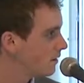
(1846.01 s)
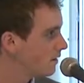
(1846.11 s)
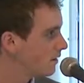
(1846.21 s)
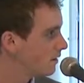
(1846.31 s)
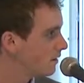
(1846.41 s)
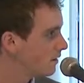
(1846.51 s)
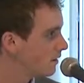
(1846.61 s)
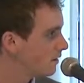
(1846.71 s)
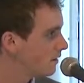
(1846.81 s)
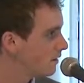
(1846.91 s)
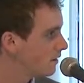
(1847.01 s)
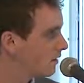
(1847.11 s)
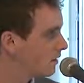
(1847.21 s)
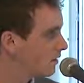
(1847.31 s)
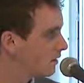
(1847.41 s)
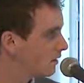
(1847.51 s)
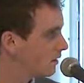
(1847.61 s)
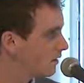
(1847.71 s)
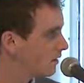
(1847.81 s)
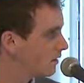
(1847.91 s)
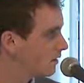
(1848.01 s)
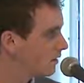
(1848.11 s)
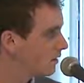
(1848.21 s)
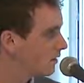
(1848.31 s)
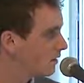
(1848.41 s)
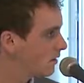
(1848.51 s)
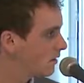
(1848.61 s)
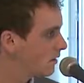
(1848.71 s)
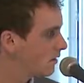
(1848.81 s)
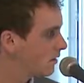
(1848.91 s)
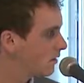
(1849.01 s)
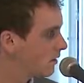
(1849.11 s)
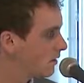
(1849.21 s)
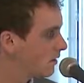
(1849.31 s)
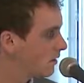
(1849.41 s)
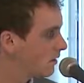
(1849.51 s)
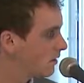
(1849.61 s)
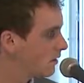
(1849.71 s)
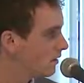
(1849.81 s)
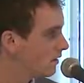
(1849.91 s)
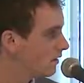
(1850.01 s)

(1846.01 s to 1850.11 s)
(not speaking)